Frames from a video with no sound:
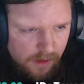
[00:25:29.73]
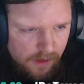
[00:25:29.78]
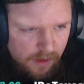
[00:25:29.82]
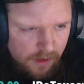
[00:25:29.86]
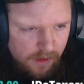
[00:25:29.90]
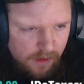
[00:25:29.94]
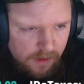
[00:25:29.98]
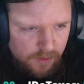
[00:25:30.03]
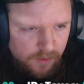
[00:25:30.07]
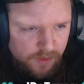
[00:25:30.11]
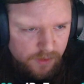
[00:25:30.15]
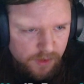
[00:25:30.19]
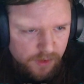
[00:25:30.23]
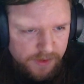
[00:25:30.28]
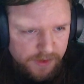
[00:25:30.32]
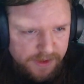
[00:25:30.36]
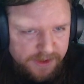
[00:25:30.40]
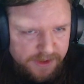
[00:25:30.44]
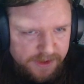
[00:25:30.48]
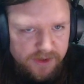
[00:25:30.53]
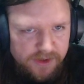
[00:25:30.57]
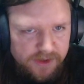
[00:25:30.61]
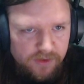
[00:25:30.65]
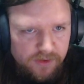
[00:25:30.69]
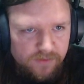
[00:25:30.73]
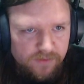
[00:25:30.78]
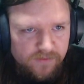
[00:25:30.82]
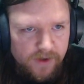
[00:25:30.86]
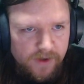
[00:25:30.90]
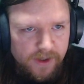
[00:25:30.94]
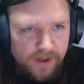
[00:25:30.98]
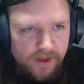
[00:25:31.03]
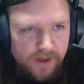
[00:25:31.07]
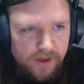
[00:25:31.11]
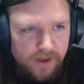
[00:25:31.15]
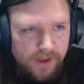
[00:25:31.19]
Although it is still,
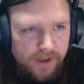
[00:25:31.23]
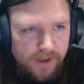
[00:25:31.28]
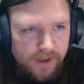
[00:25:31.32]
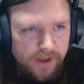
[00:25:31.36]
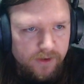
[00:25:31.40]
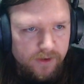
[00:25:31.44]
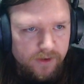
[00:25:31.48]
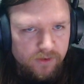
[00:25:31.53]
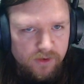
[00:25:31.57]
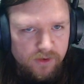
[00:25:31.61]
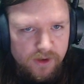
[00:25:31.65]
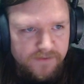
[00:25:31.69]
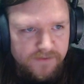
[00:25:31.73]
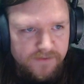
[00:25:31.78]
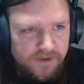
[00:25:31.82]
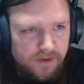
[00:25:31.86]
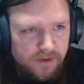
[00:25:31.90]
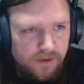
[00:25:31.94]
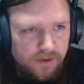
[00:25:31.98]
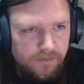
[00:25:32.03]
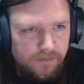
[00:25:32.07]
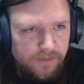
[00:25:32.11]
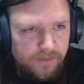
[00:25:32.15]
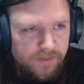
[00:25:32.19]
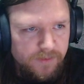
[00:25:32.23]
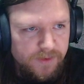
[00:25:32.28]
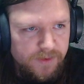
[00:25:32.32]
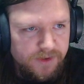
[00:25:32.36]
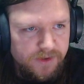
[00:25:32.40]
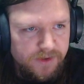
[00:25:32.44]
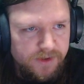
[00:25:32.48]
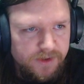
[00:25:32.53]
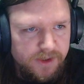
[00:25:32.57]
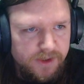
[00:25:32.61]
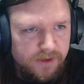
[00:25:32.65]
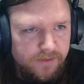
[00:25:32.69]
frankly, aircraft that I'm the most
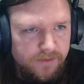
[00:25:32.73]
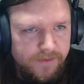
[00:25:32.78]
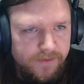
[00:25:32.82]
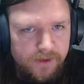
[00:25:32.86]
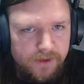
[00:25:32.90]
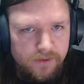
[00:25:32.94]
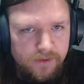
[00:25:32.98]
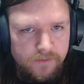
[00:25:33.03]
concerned about.